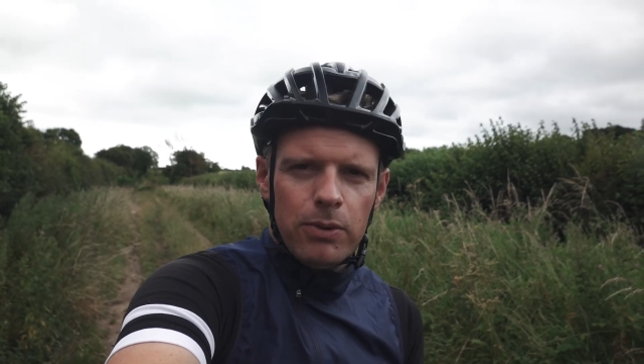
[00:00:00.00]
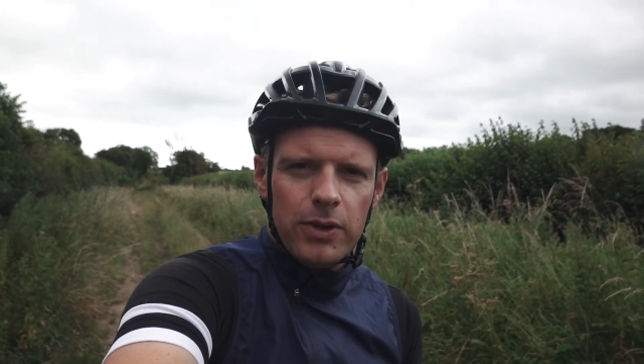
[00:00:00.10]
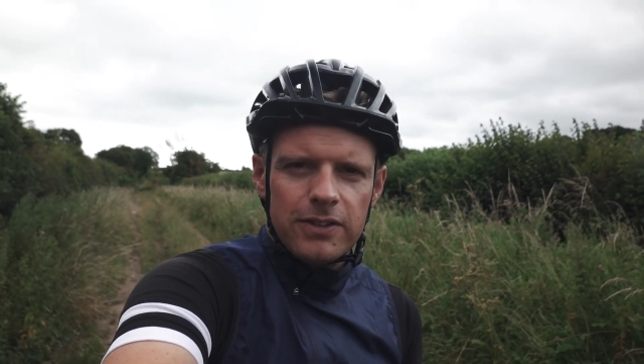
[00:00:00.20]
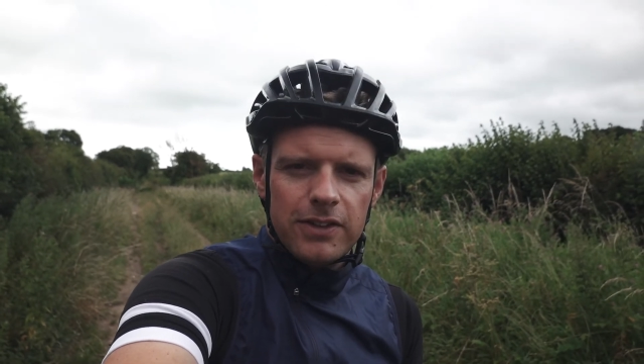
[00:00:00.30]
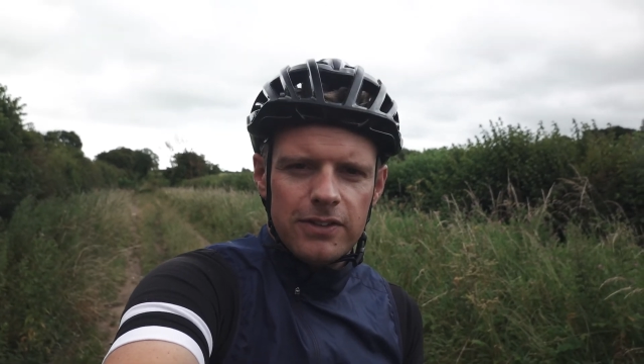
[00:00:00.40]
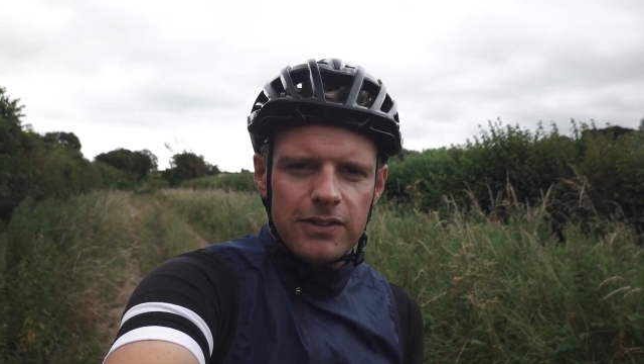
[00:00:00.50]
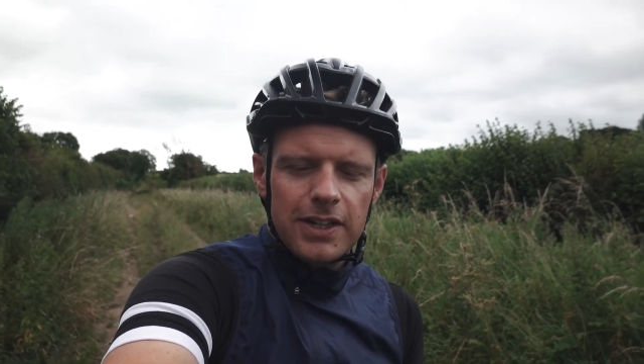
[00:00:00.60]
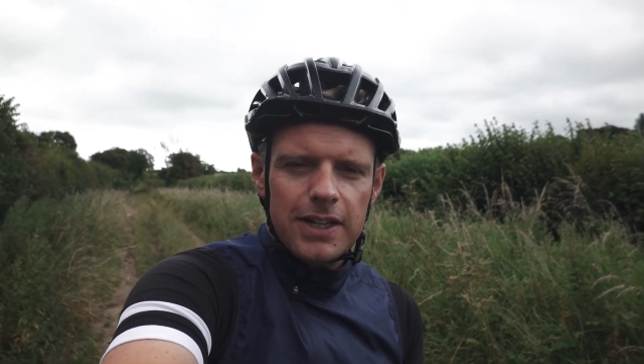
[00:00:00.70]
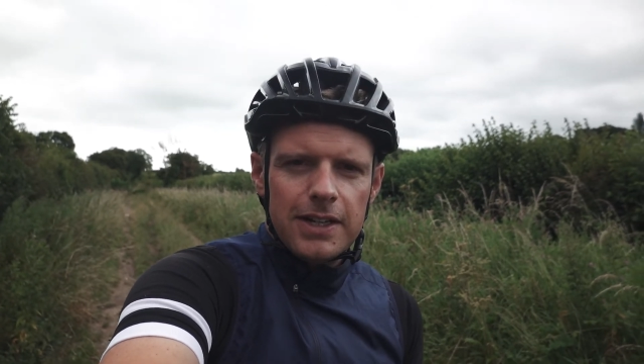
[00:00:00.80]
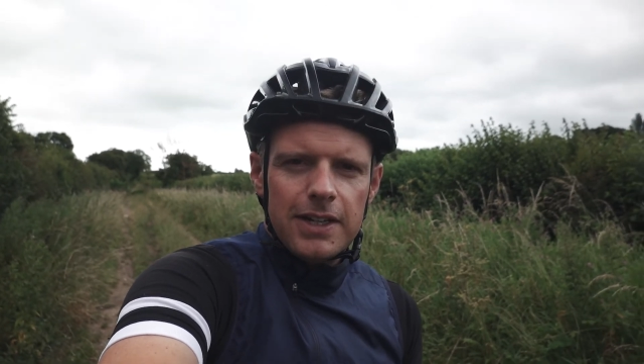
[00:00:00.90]
pointers.
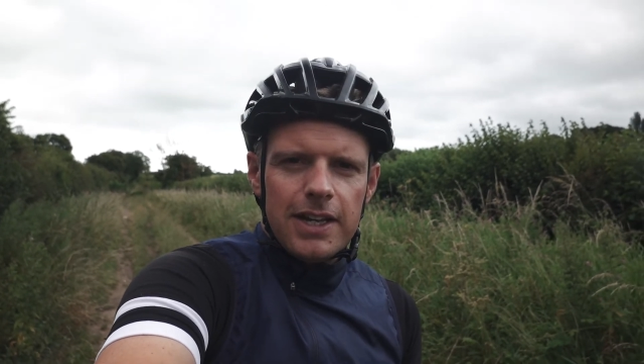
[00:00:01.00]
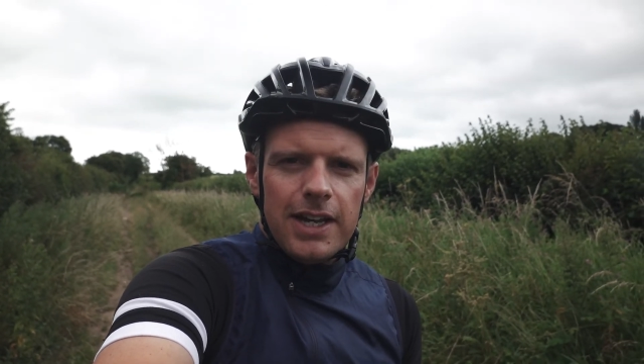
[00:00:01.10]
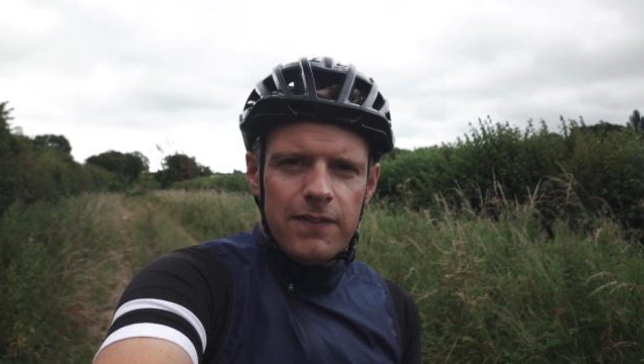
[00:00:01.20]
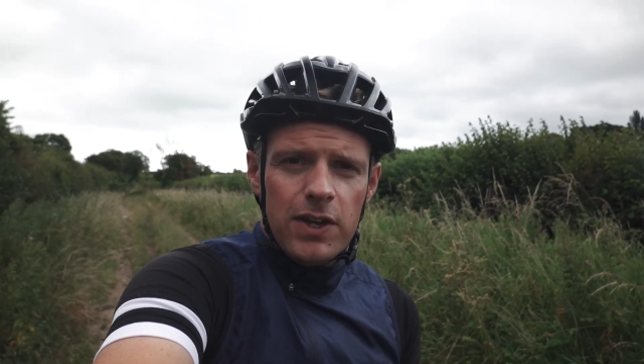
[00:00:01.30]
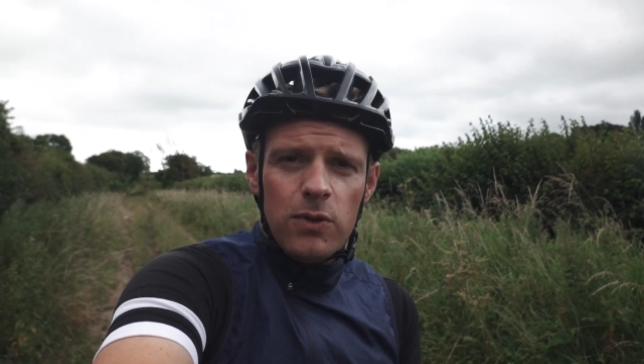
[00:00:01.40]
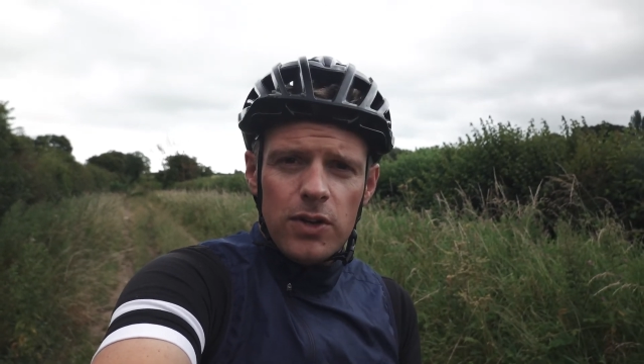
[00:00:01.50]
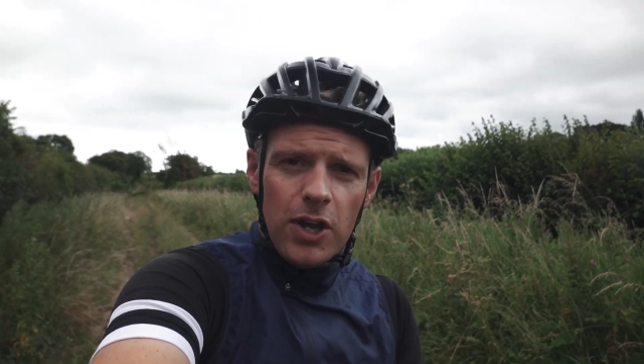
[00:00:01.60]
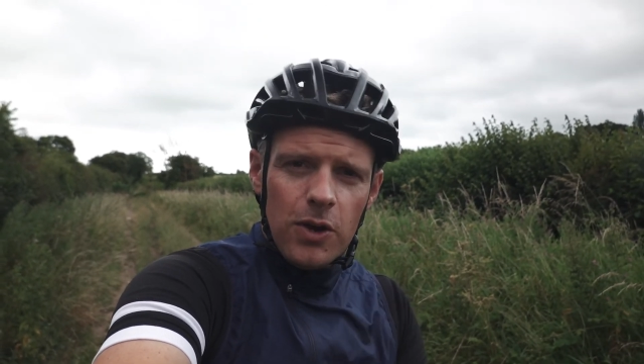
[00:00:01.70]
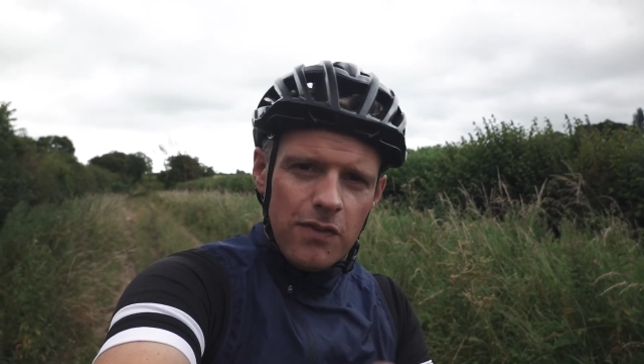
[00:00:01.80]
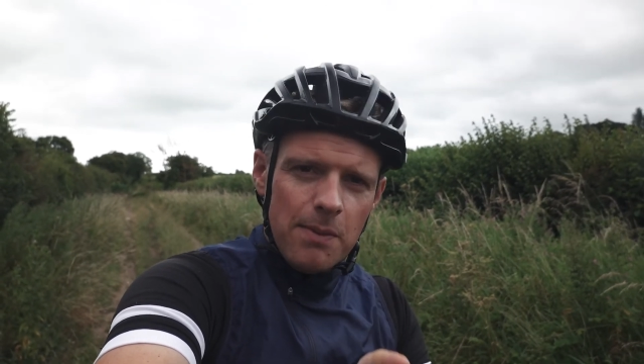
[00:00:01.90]
If you
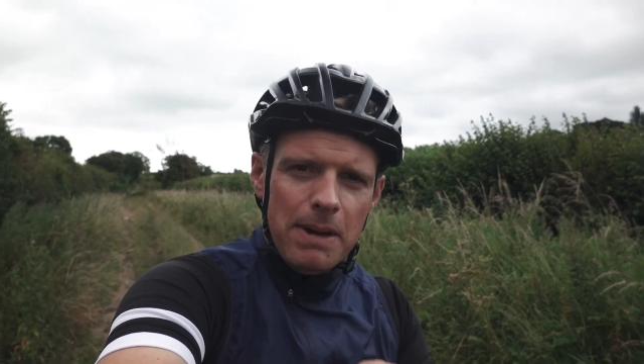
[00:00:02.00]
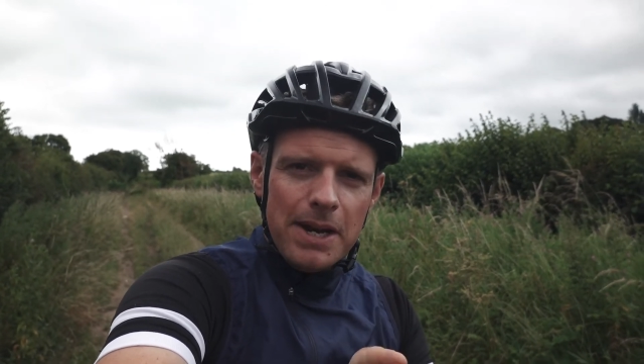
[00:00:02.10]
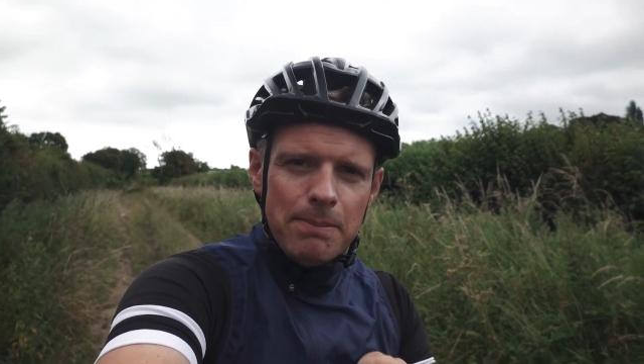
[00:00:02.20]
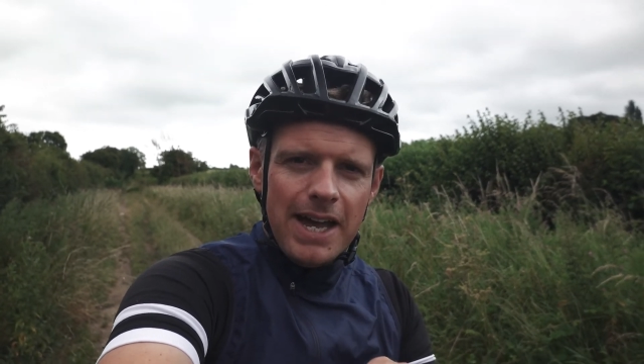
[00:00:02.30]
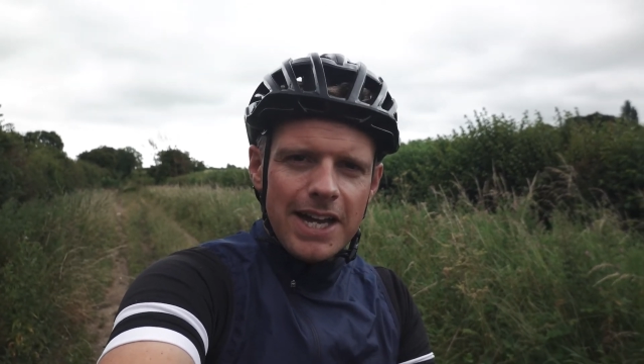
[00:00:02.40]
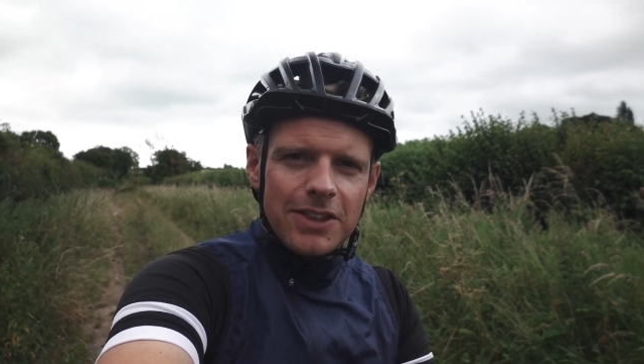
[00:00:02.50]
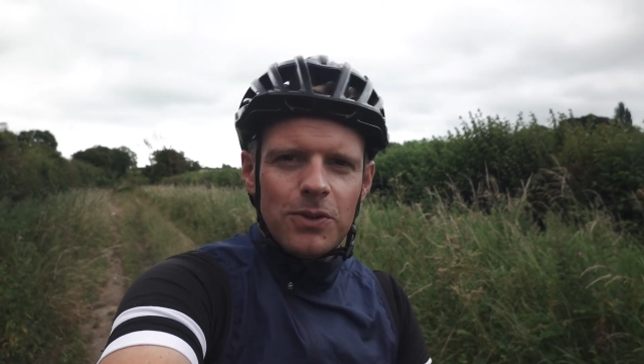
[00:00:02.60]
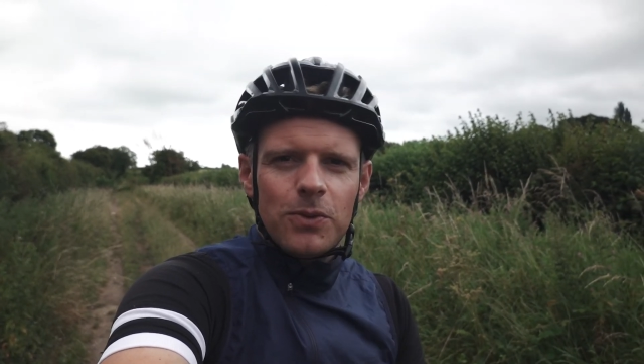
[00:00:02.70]
know of a better bag that